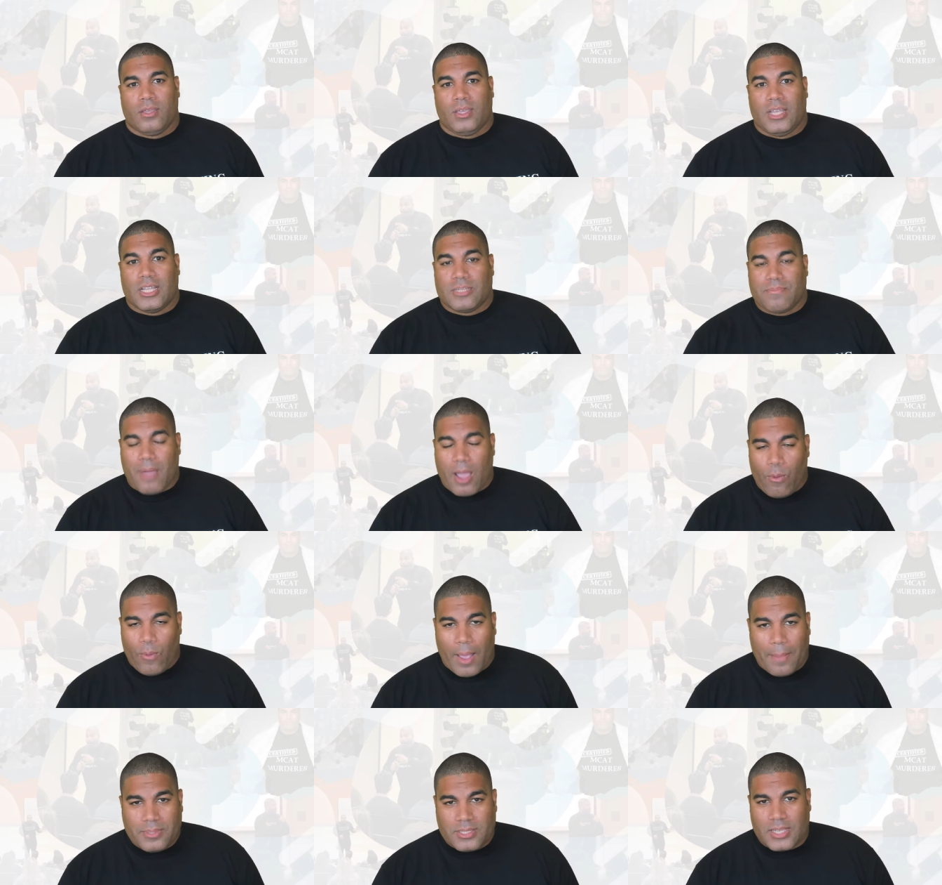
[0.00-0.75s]
get to my
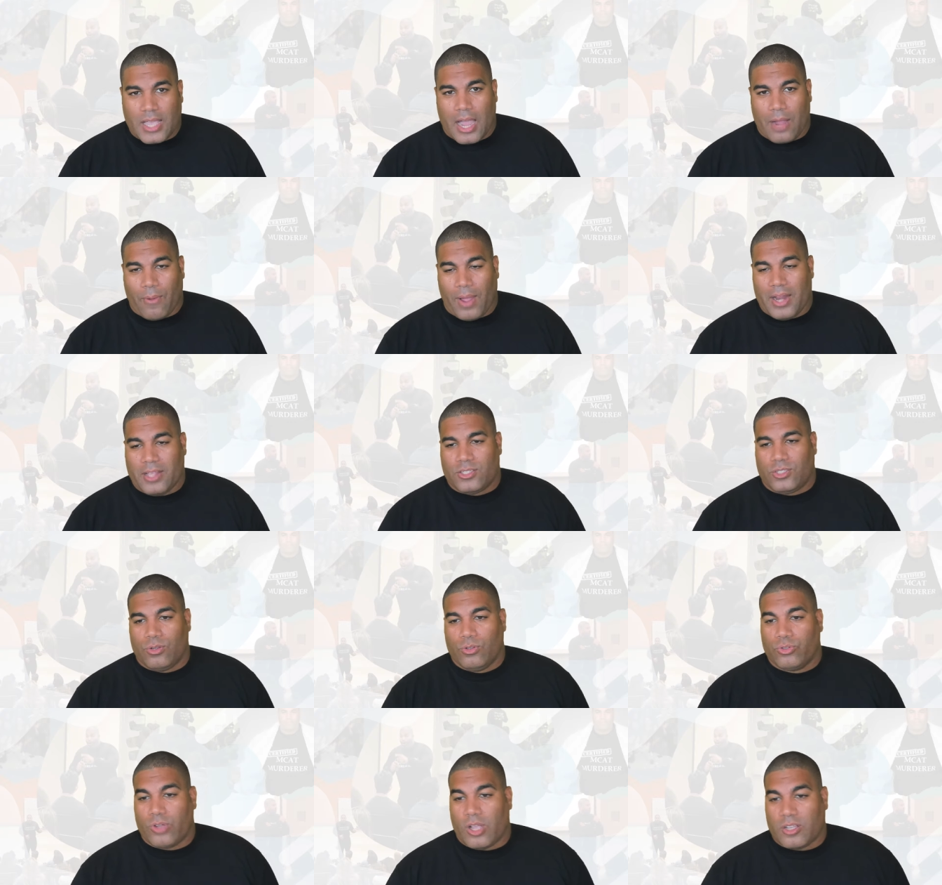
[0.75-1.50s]
website, right, at
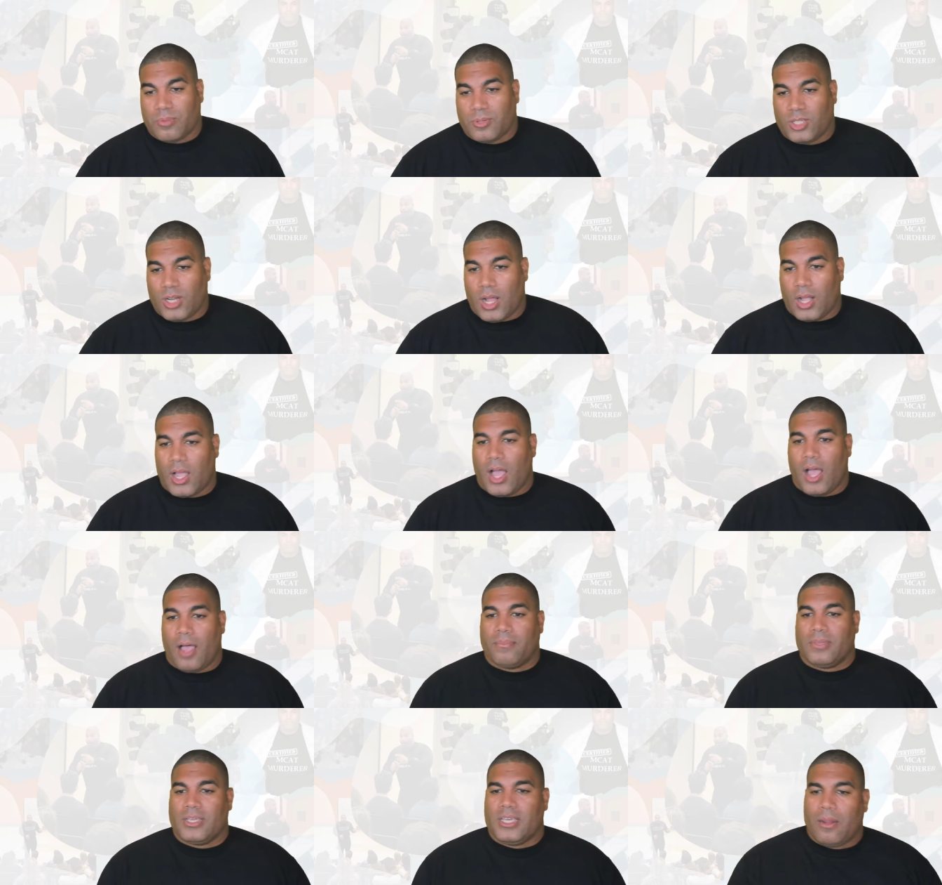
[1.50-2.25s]

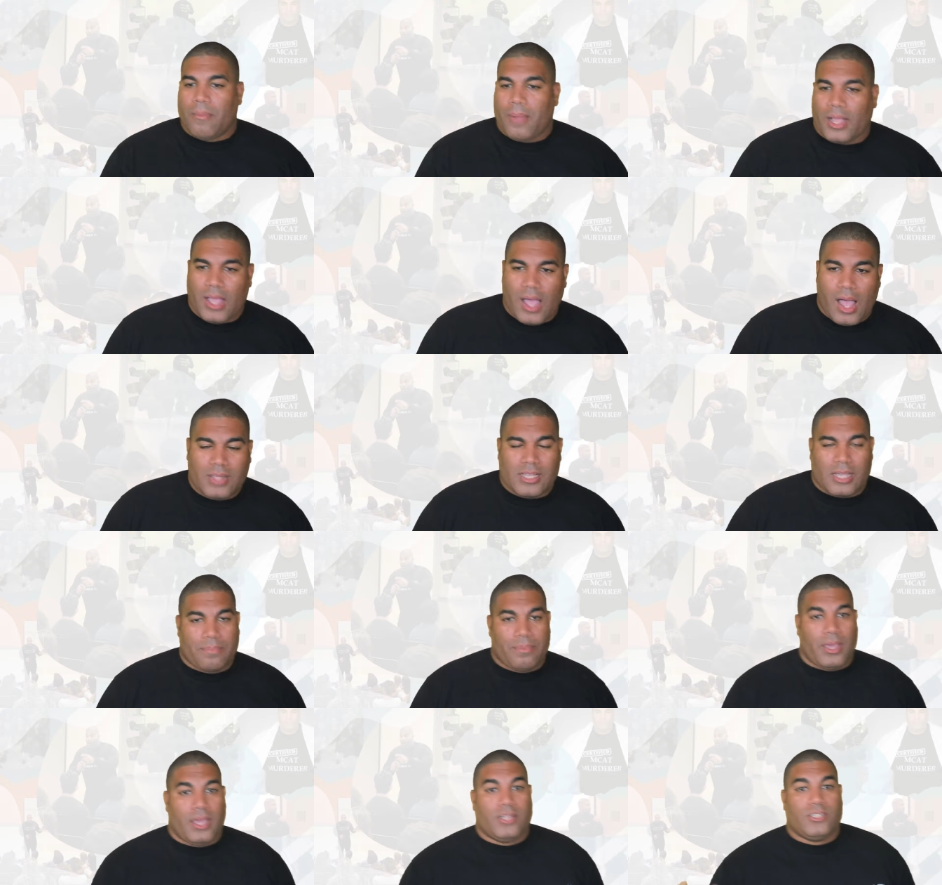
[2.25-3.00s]
studenttransformation.com, get on my
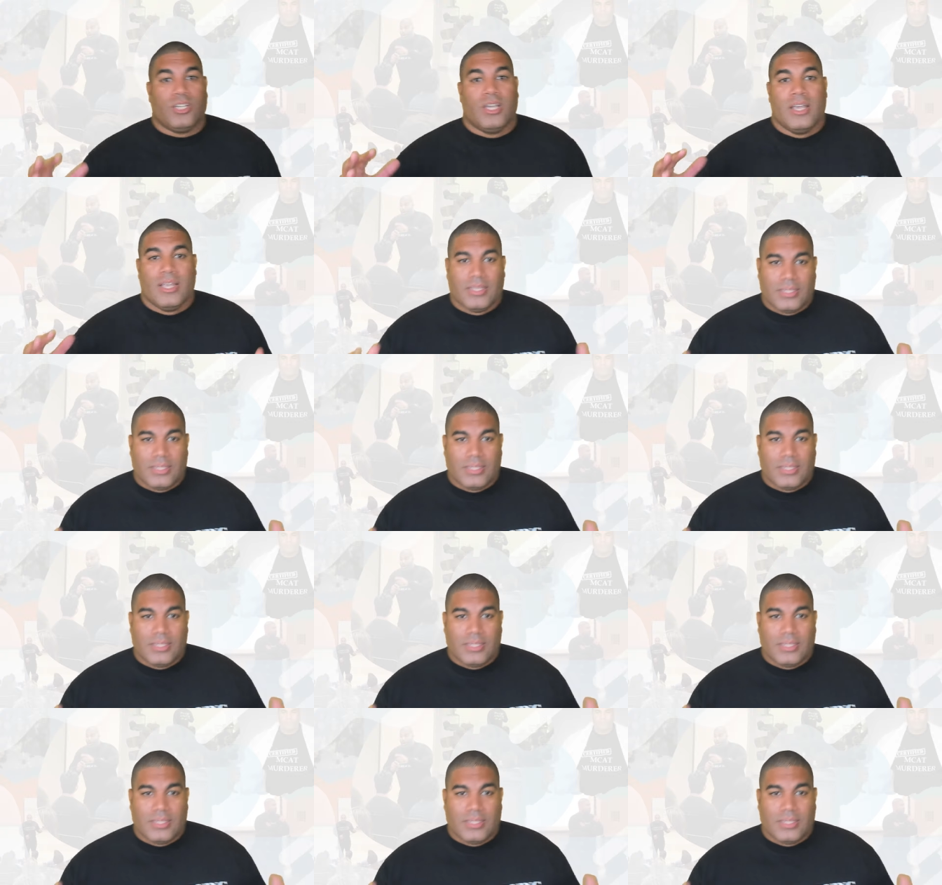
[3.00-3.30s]
contact page,